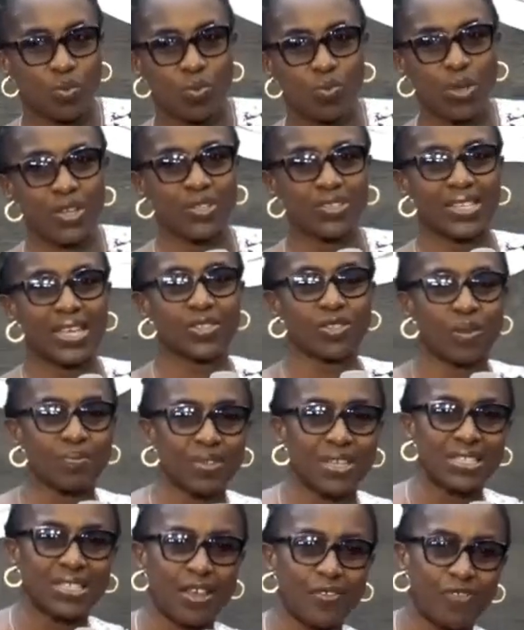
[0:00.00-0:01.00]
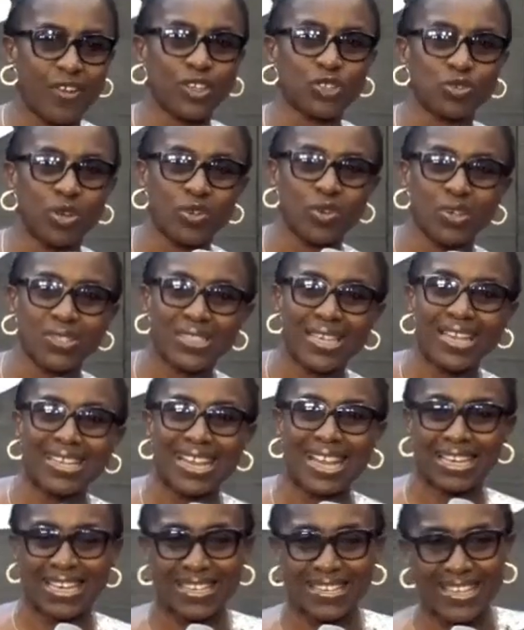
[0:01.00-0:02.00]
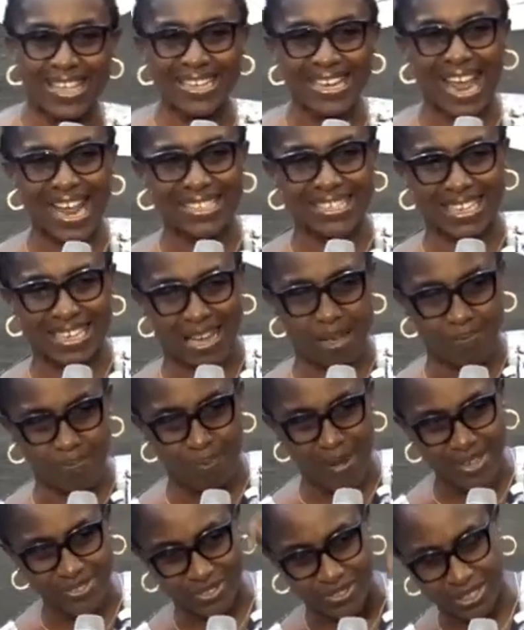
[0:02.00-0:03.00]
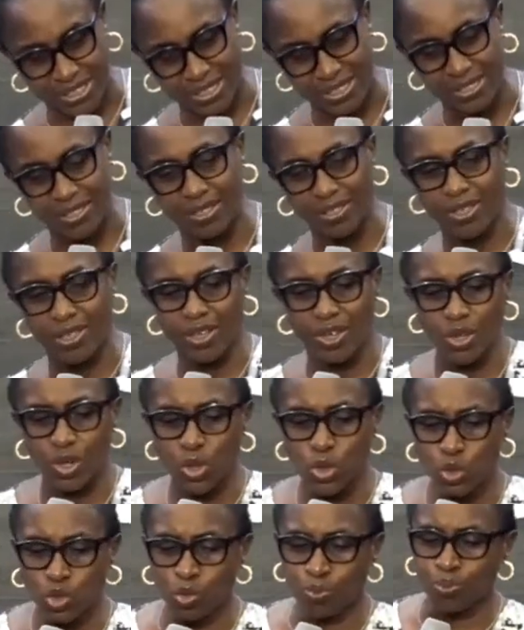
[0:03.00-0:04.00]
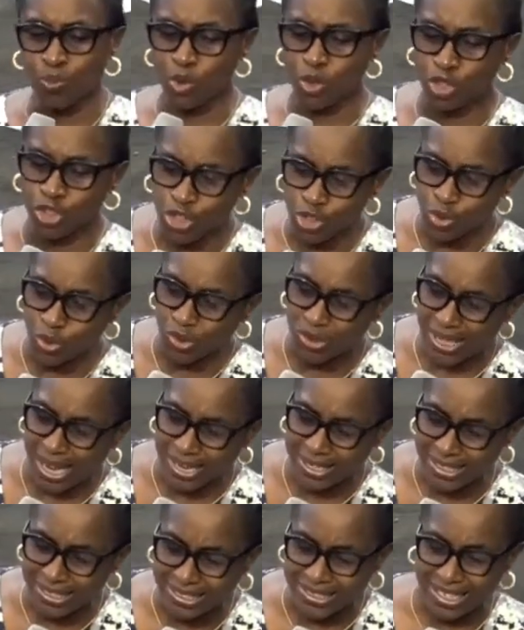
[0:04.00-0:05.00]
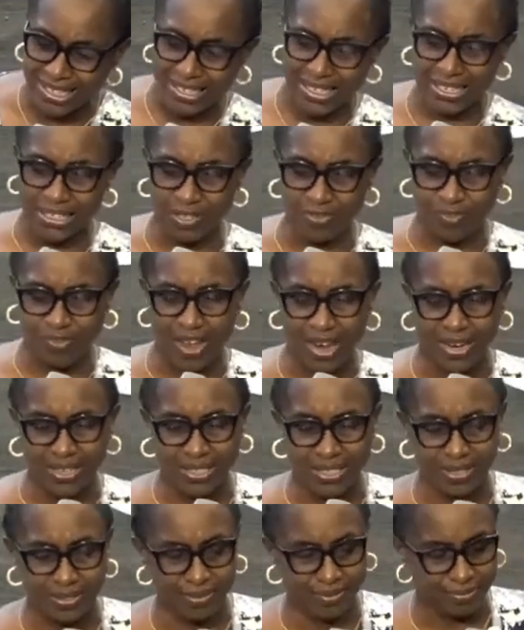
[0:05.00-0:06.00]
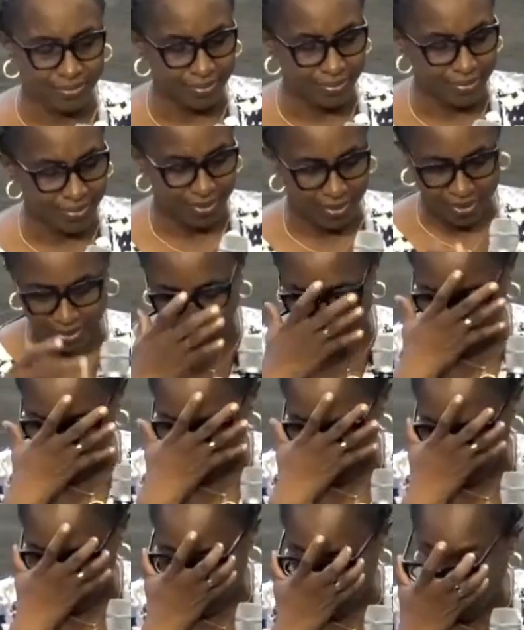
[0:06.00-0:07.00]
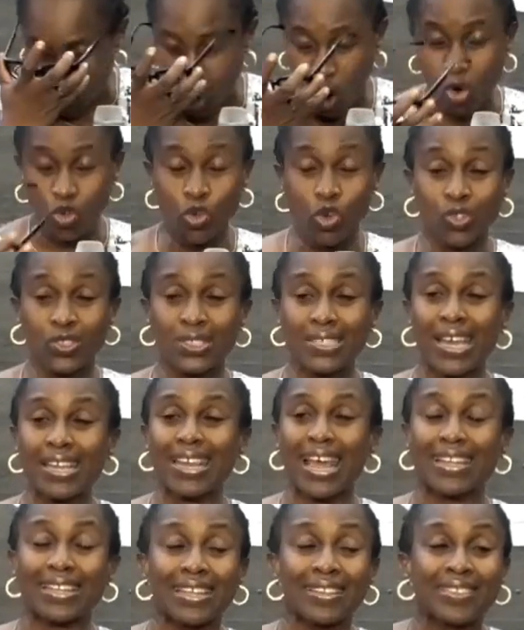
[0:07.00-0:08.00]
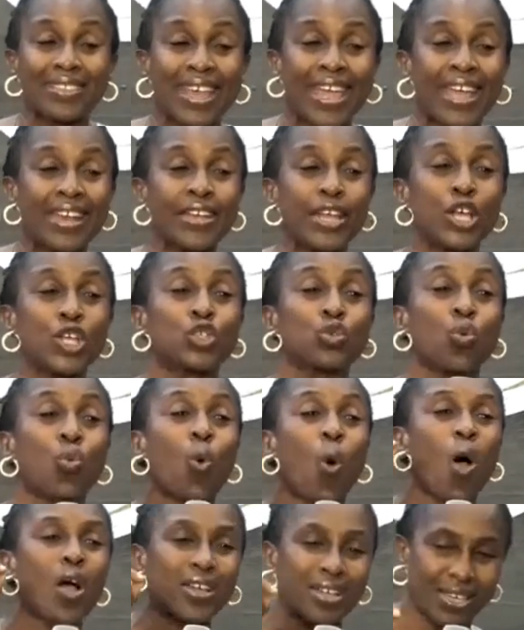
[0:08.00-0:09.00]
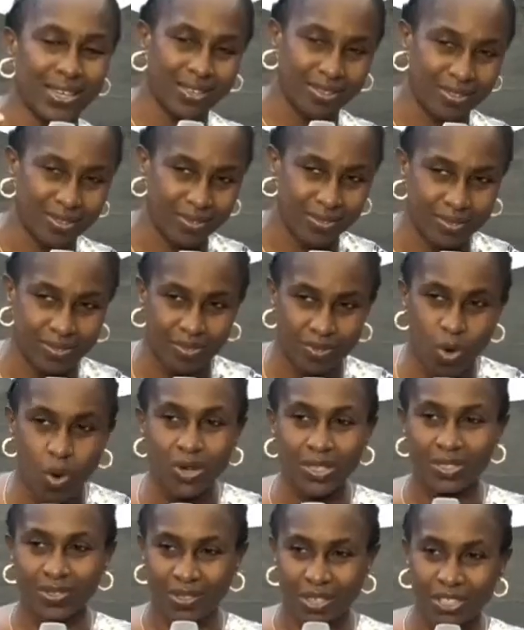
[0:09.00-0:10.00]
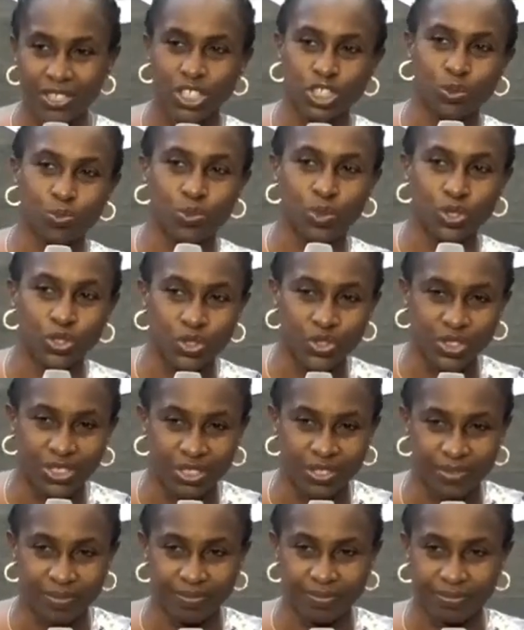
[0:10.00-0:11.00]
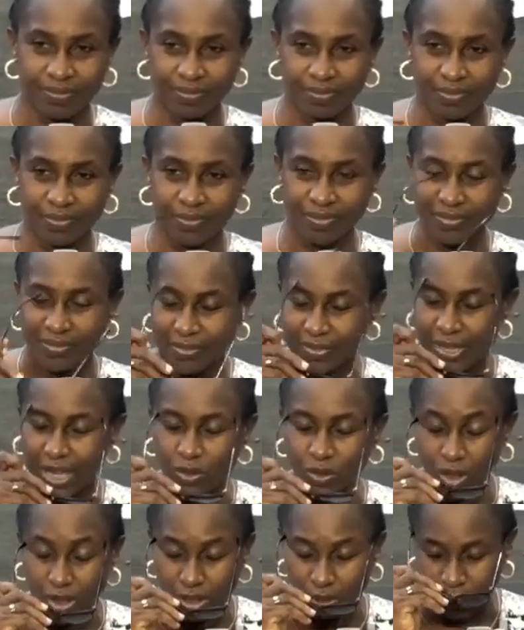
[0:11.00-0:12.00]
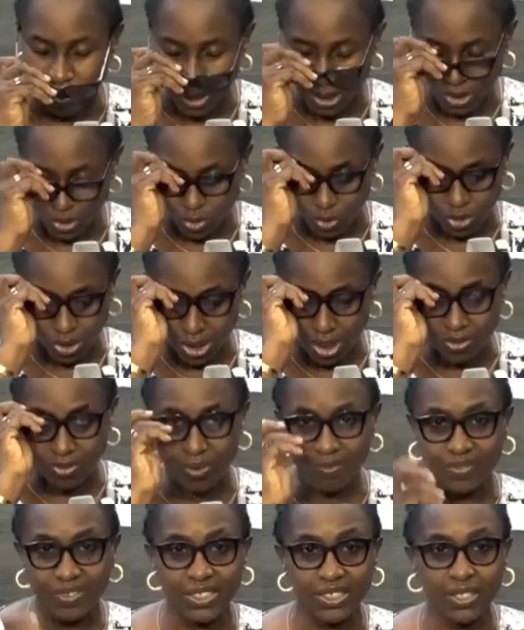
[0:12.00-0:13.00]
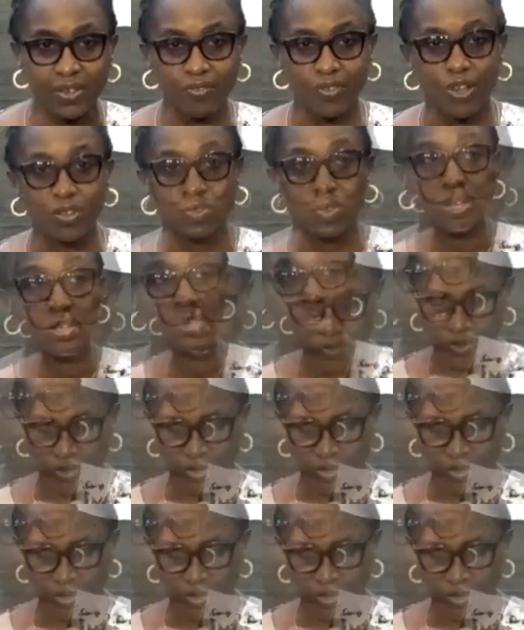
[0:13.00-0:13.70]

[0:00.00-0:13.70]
When you say something is effectual, you're saying that the thing has a capacity to produce an intended effect. Or you say that the thing is working or the thing is producing. That's what it means to say something is effectual.